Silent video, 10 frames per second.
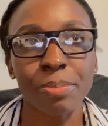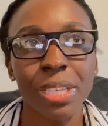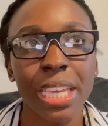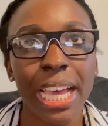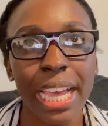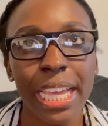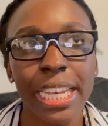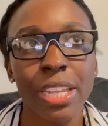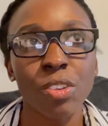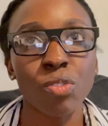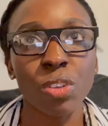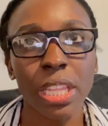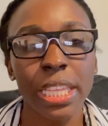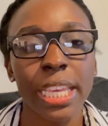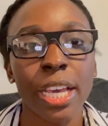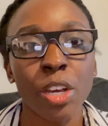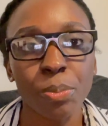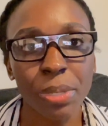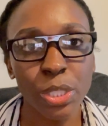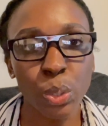God really helped
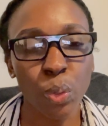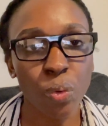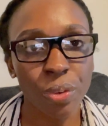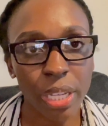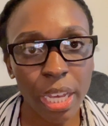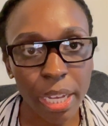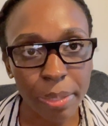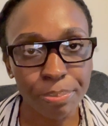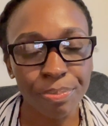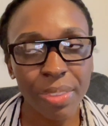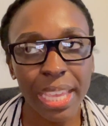me to overcome,